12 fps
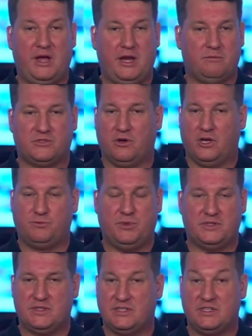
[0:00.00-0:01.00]
medium-sized
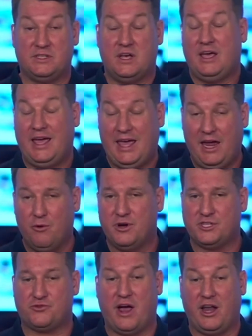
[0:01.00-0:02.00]
businesses here
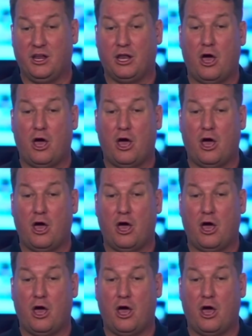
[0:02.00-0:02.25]
in Australia,